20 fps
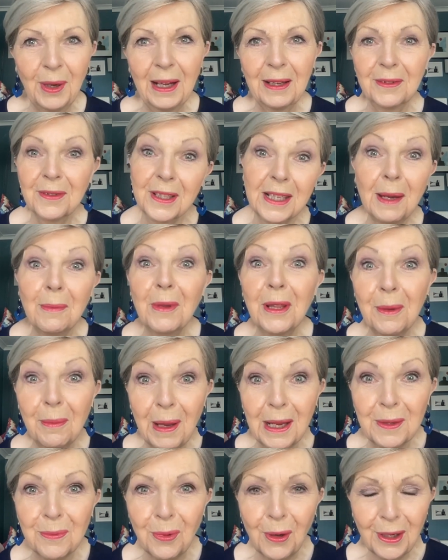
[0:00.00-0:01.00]
some of the
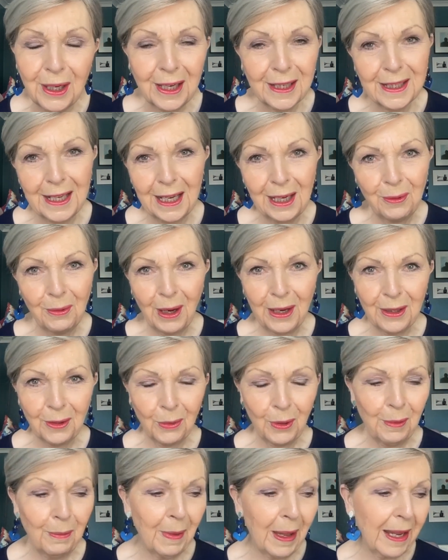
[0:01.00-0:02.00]
best products anyway that
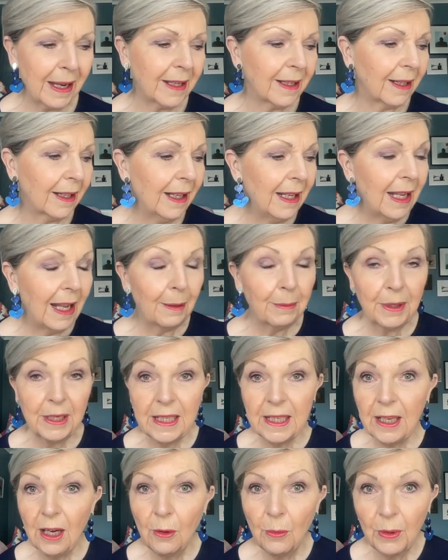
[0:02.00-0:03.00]
we make. I'm going to
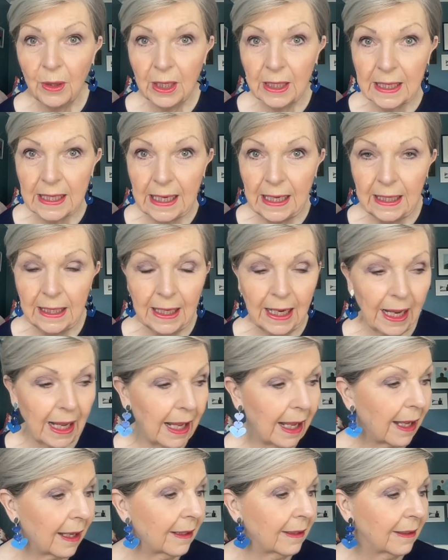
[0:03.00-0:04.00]
start with the
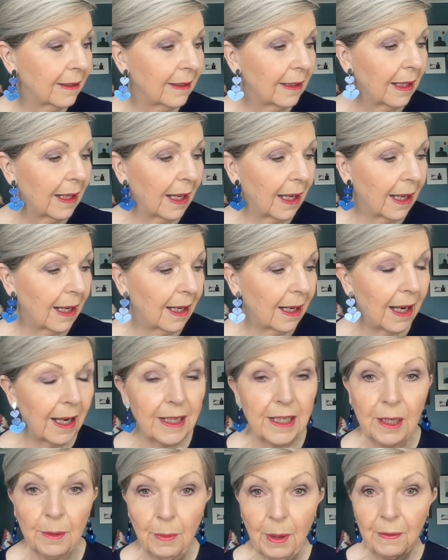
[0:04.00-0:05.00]
skincare
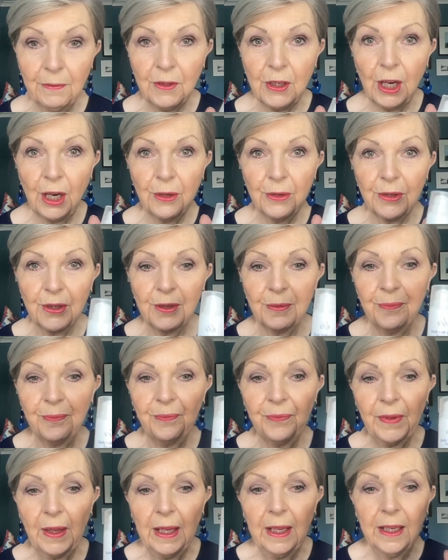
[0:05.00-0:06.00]
item I've chosen.
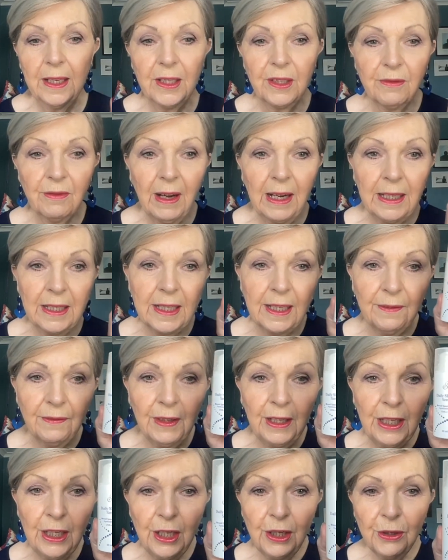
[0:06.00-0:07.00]
It's
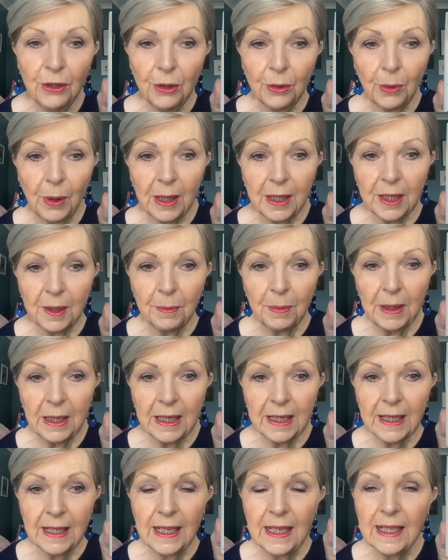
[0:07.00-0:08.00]
relatively new to us, but
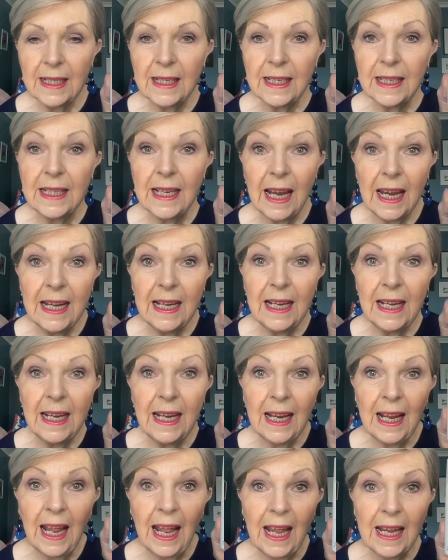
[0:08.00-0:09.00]
it's this
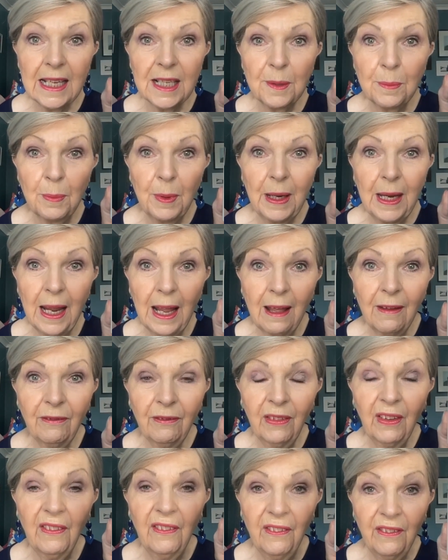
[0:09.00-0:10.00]
daily SPF
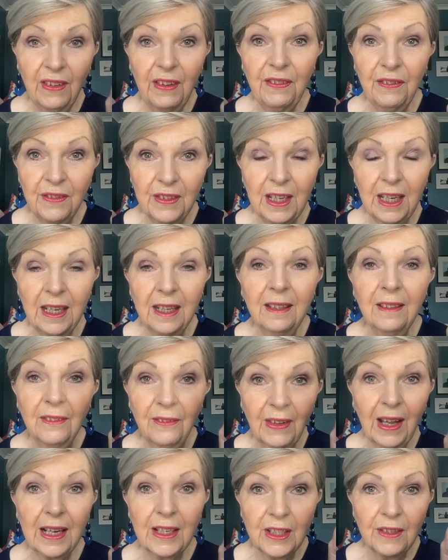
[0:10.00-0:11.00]
50,
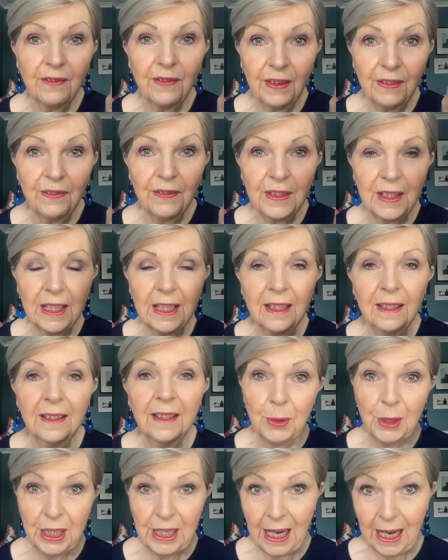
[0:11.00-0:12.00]
factor 50
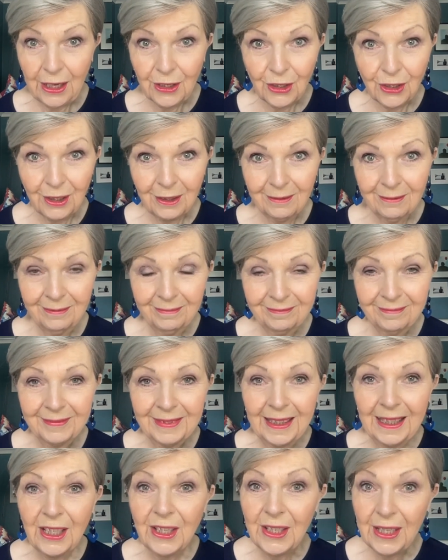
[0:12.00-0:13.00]
protection
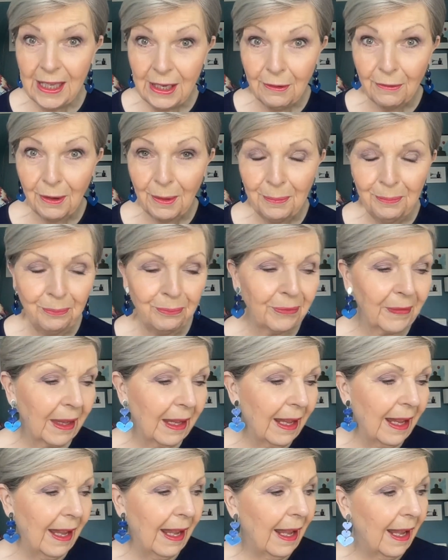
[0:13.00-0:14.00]
serum.
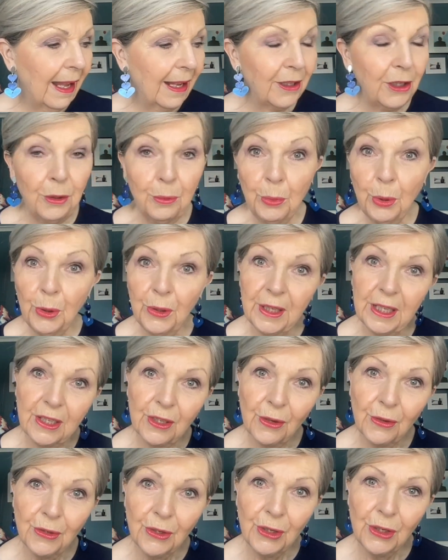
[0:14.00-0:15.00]
You put this
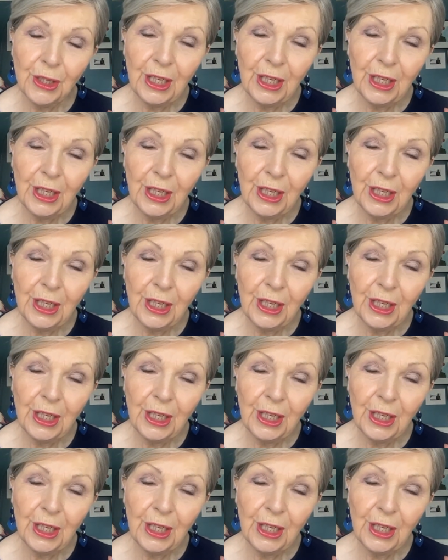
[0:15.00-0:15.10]
onto